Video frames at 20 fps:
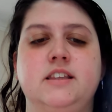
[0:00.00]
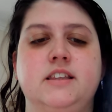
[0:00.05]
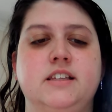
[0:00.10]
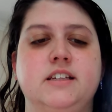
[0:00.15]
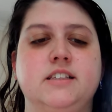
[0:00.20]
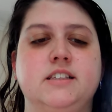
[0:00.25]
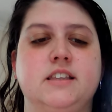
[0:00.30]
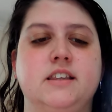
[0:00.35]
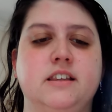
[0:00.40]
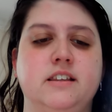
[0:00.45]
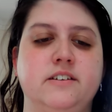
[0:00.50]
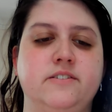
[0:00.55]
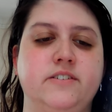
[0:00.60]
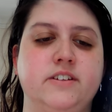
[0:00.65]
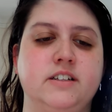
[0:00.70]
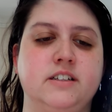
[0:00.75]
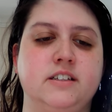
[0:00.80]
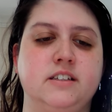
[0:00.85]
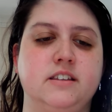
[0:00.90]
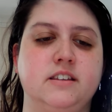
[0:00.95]
This
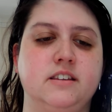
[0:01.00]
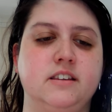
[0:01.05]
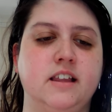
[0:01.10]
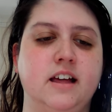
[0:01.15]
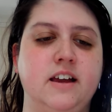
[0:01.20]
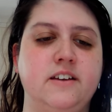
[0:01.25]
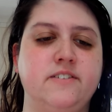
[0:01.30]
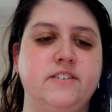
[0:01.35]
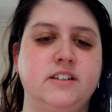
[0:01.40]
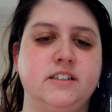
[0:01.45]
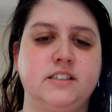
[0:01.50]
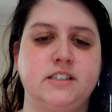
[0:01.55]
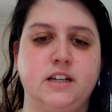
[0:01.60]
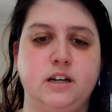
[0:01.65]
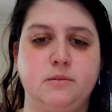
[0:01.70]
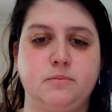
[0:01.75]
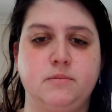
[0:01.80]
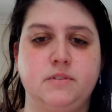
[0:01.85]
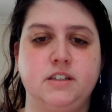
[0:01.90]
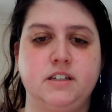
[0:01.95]
livin- livens
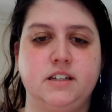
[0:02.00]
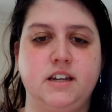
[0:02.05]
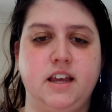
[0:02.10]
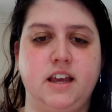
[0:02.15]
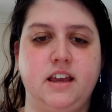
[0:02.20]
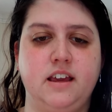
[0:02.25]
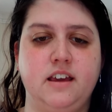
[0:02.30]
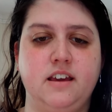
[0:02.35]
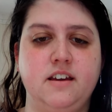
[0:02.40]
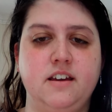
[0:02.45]
up the day.